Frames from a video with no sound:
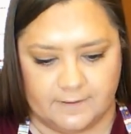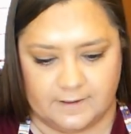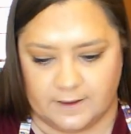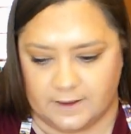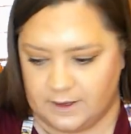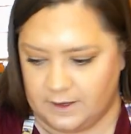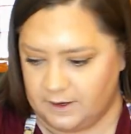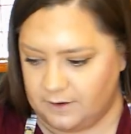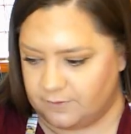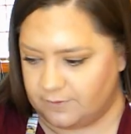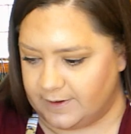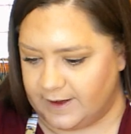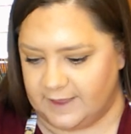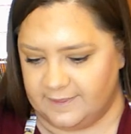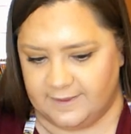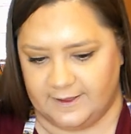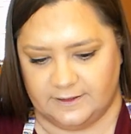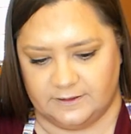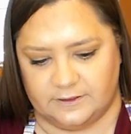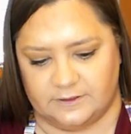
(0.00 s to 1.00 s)
All right,
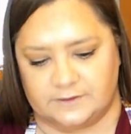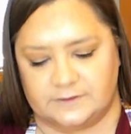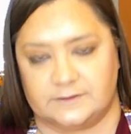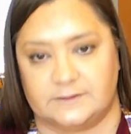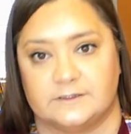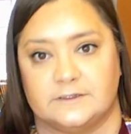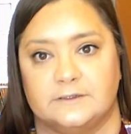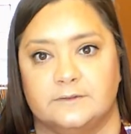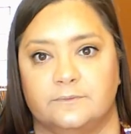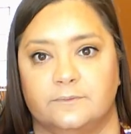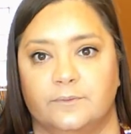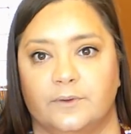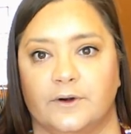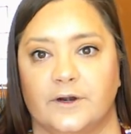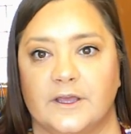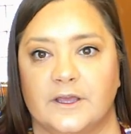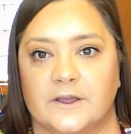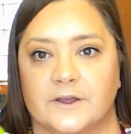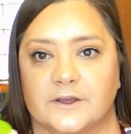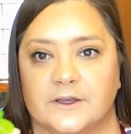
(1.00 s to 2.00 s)
that looks
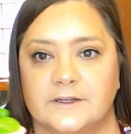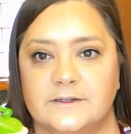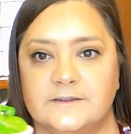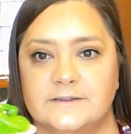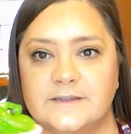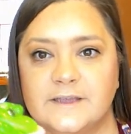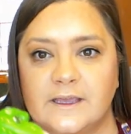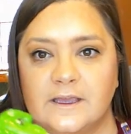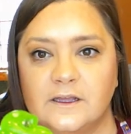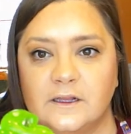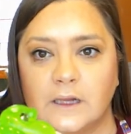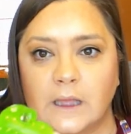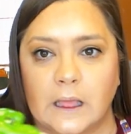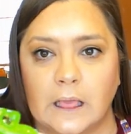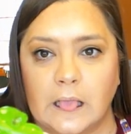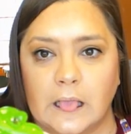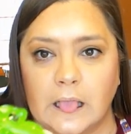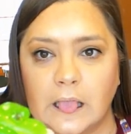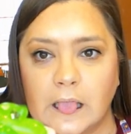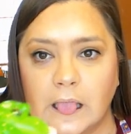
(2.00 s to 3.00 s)
pretty good. See?
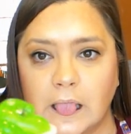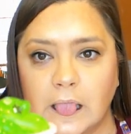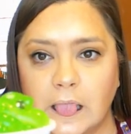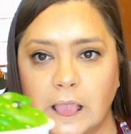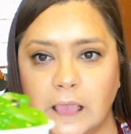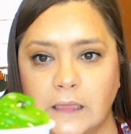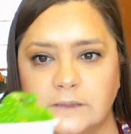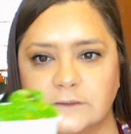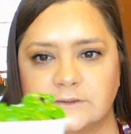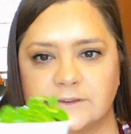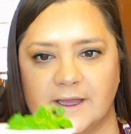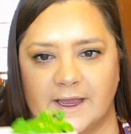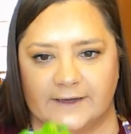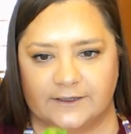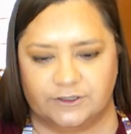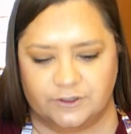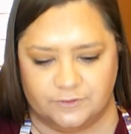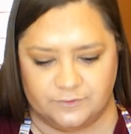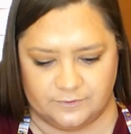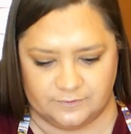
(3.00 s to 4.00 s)
Oh,
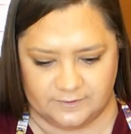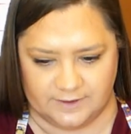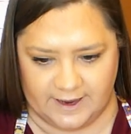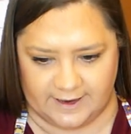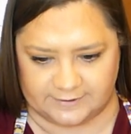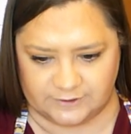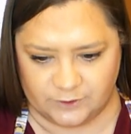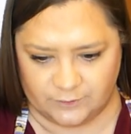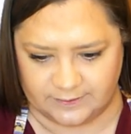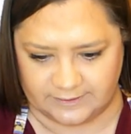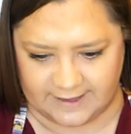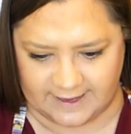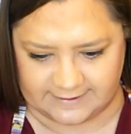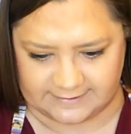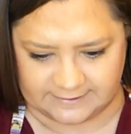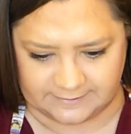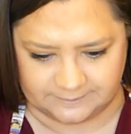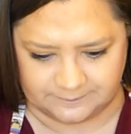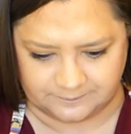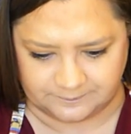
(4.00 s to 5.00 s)

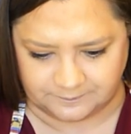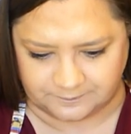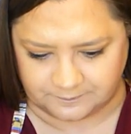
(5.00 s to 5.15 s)
ectoplasm.